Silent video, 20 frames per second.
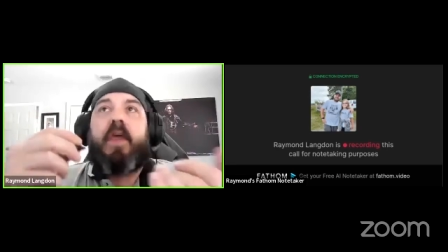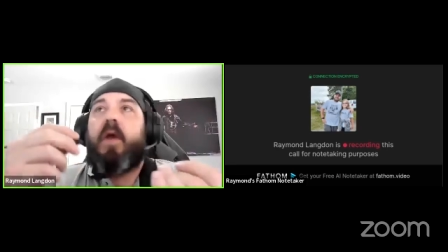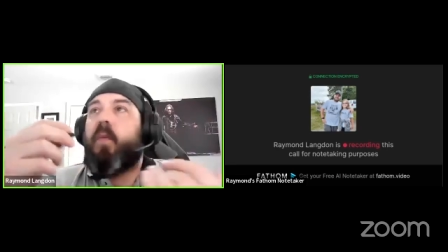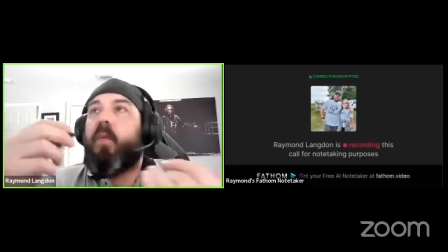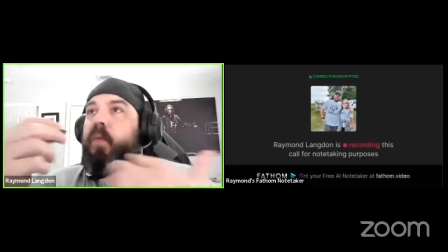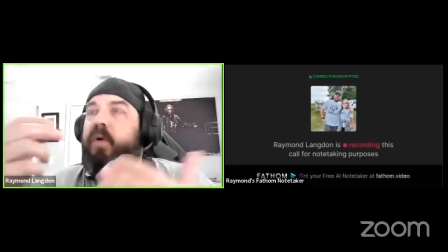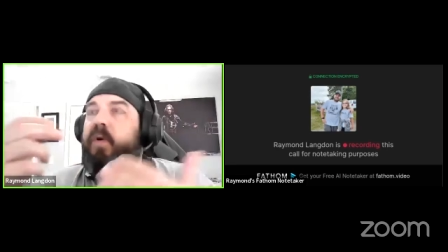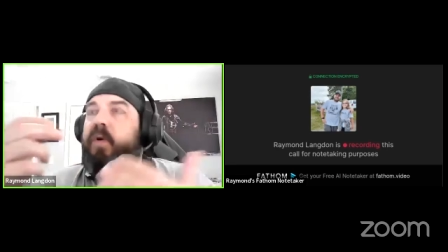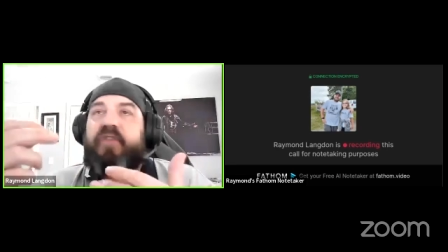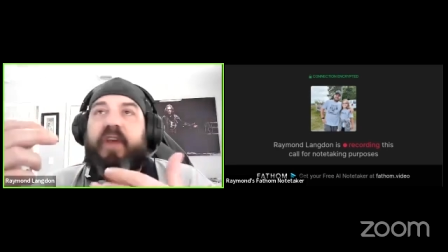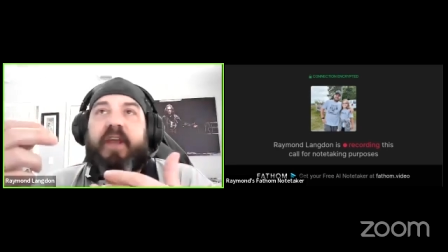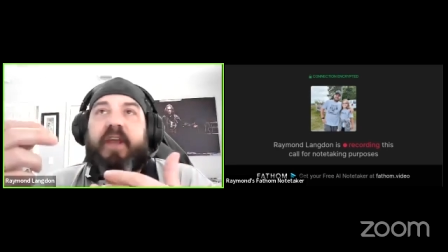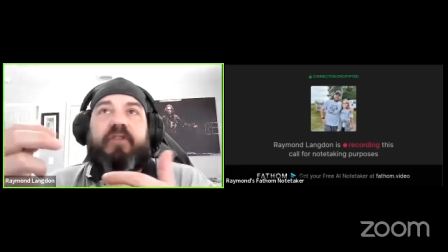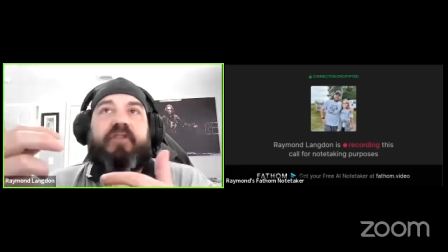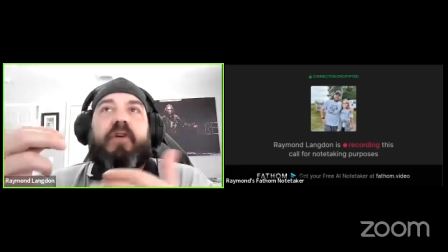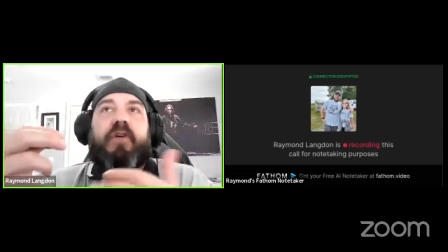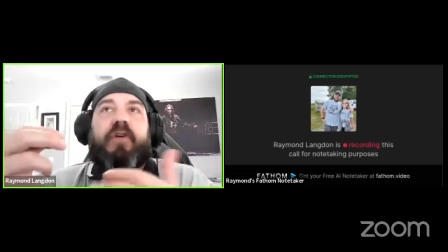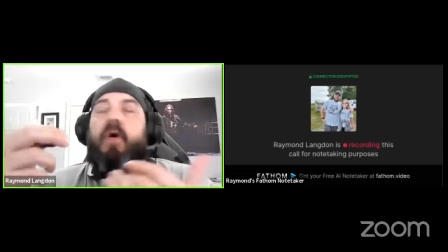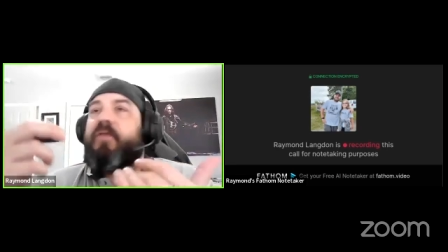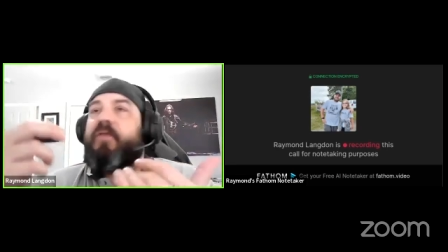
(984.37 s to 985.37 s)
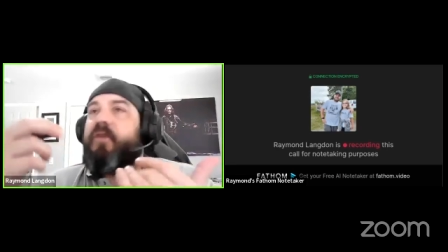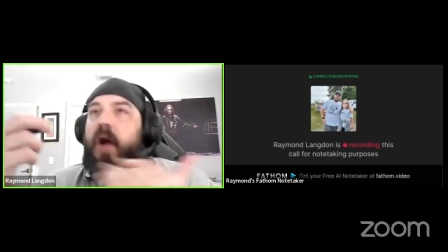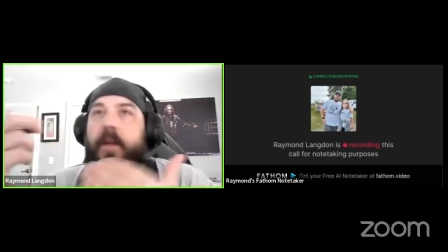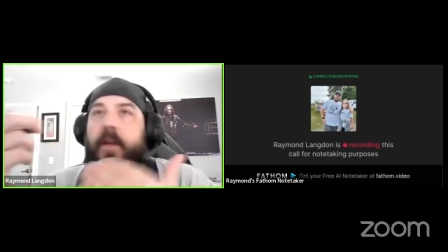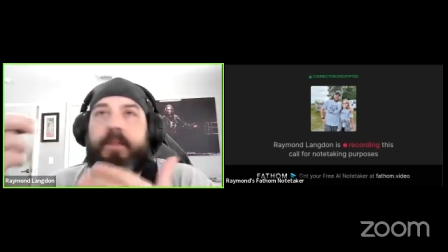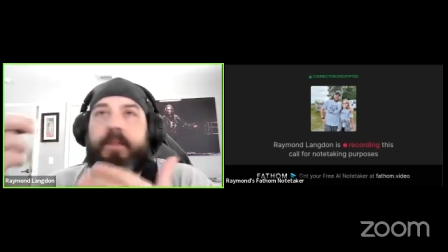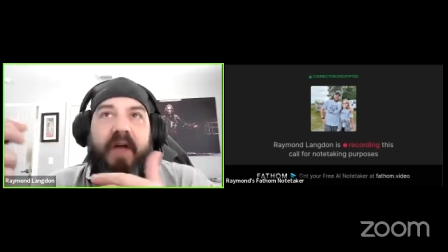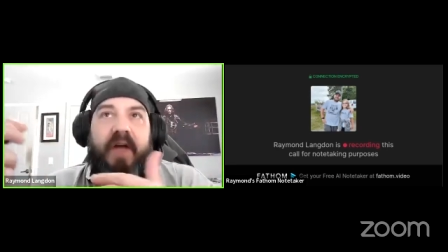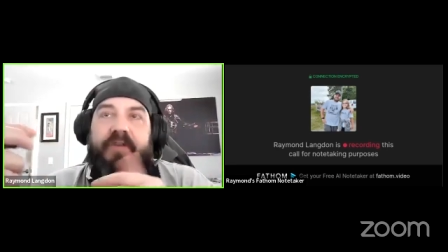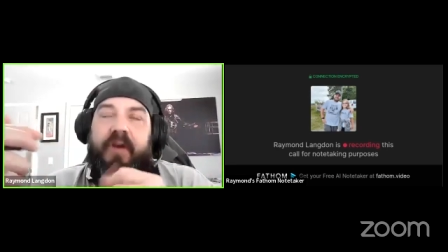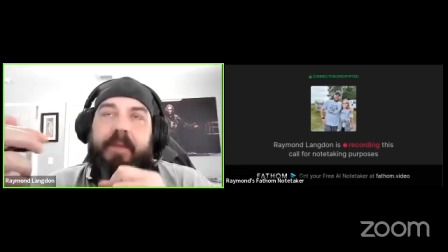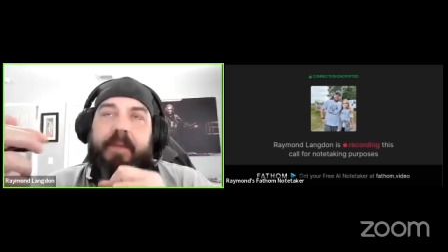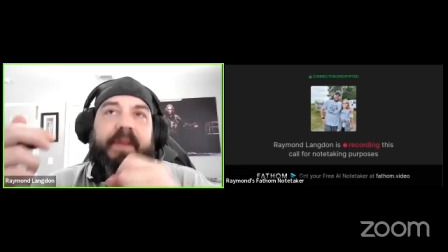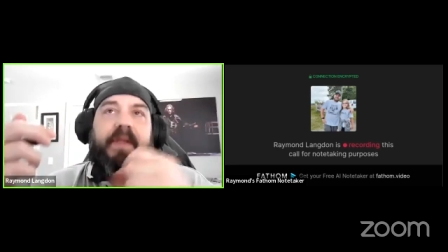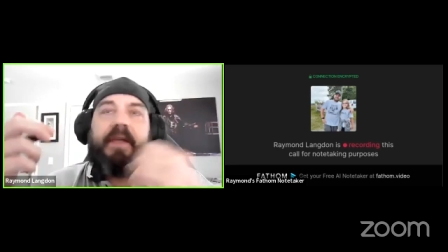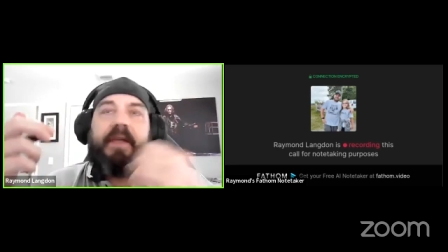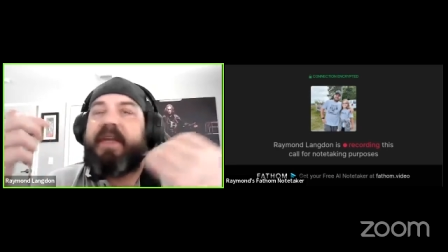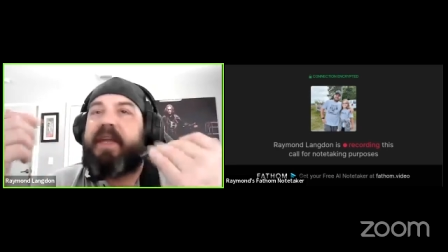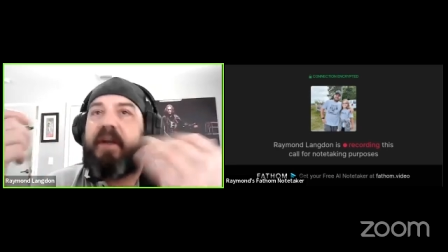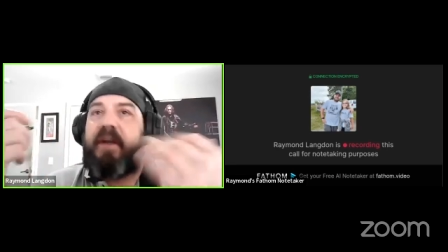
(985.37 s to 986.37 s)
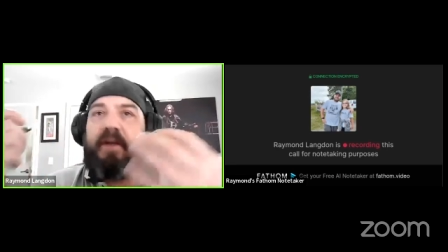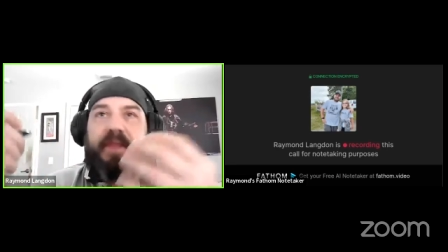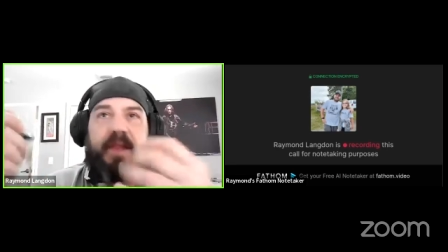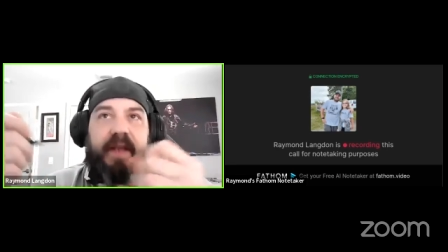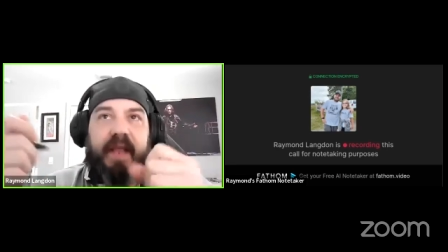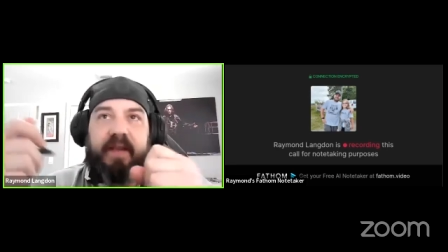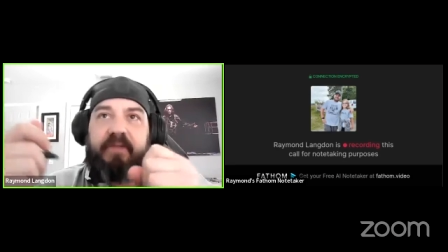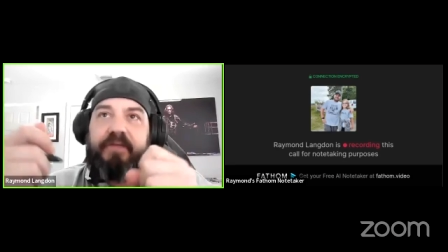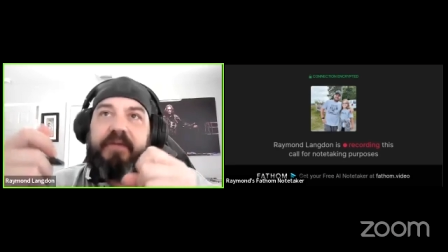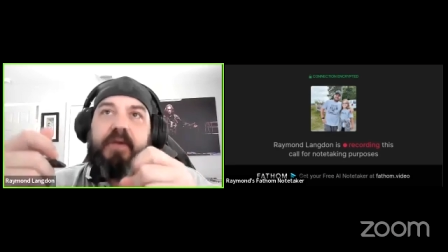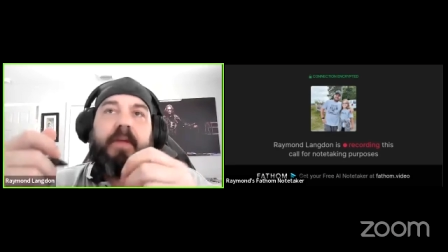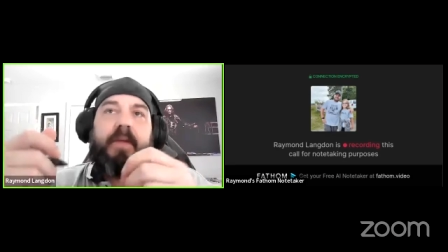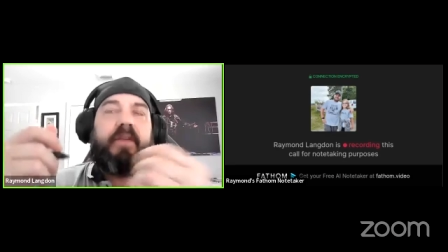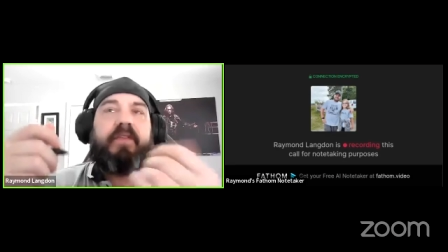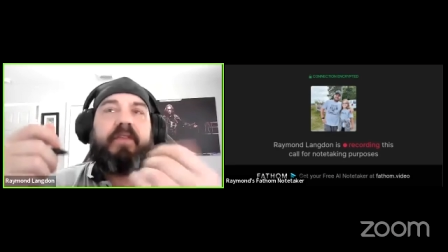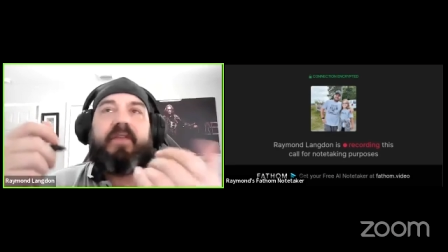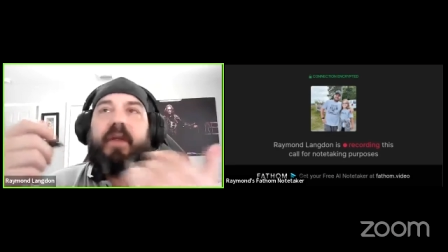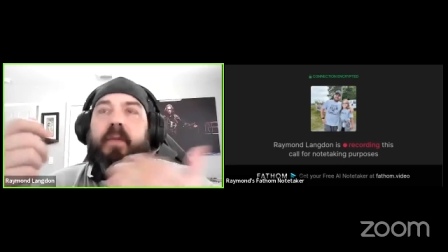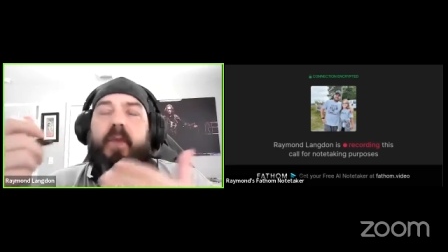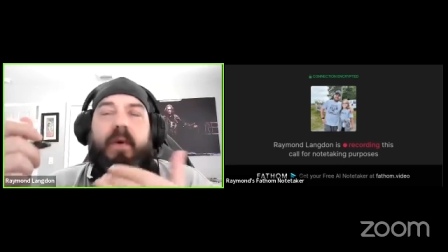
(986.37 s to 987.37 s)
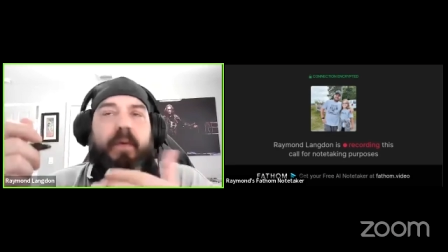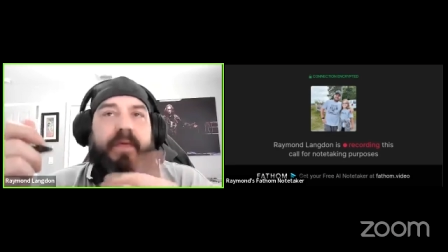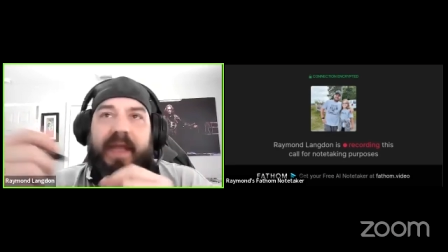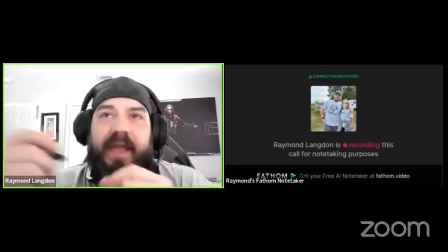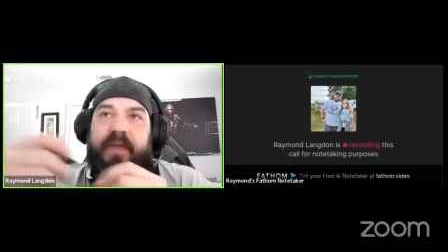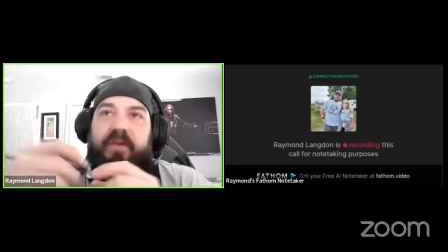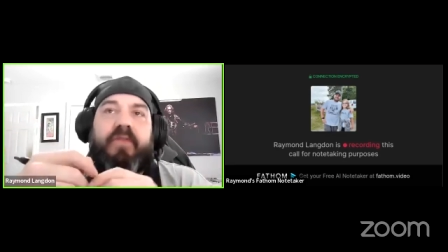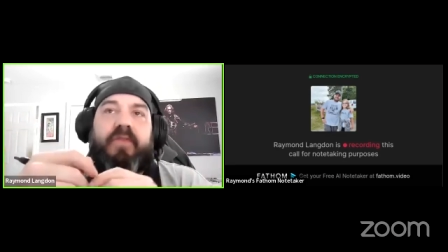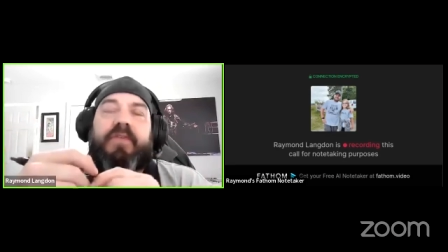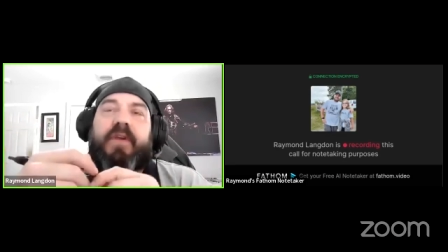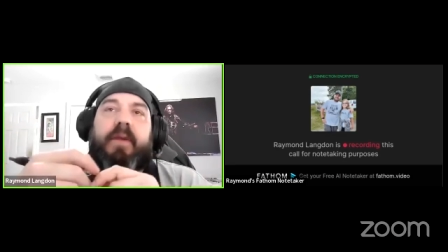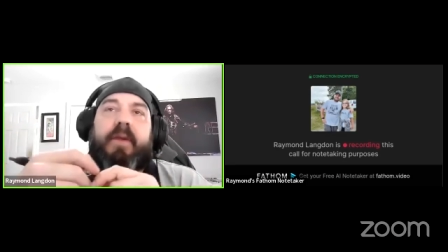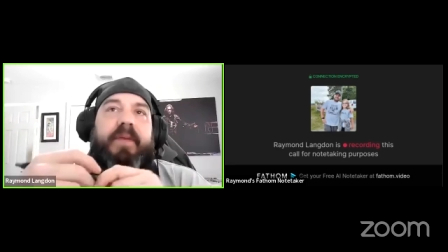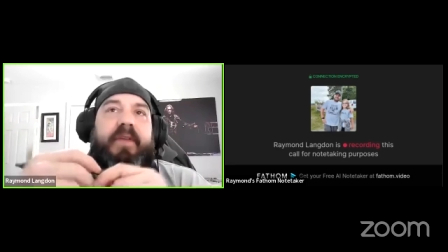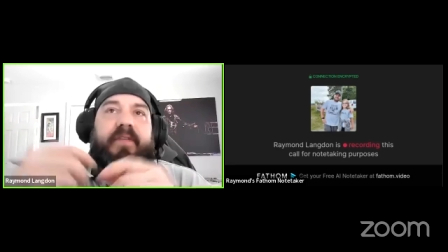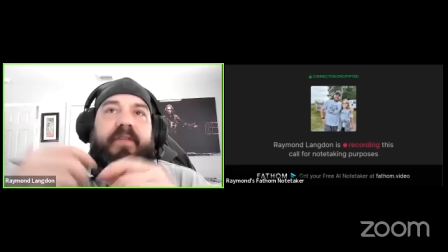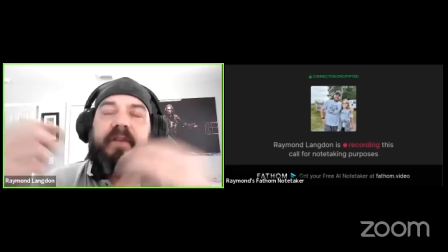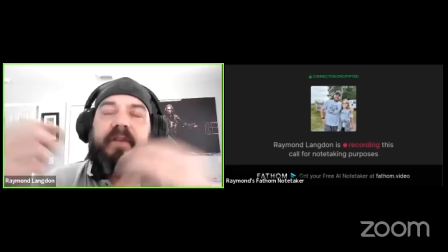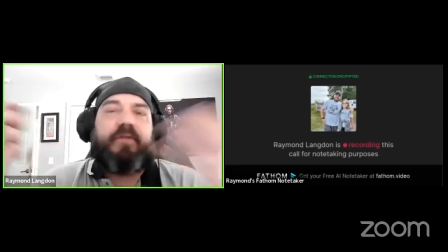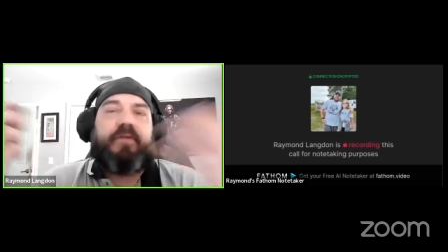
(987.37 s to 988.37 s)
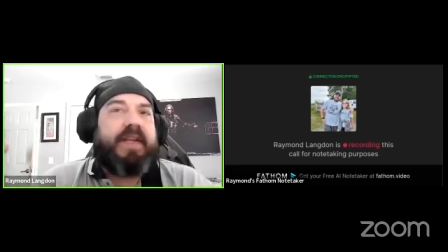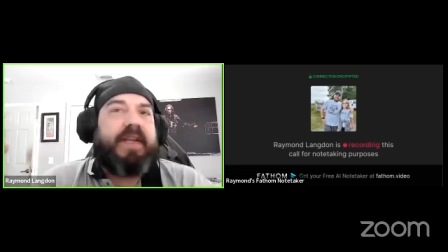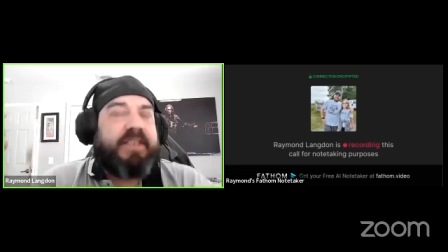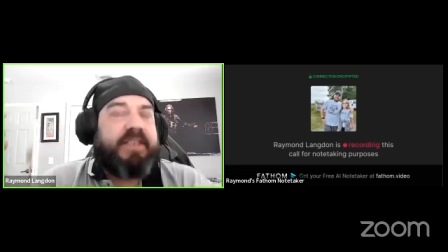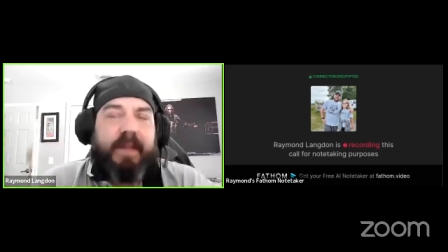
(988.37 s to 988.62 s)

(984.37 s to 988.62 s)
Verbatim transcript: would change your overall profitability here in the next few months? And what would that do for your business, right?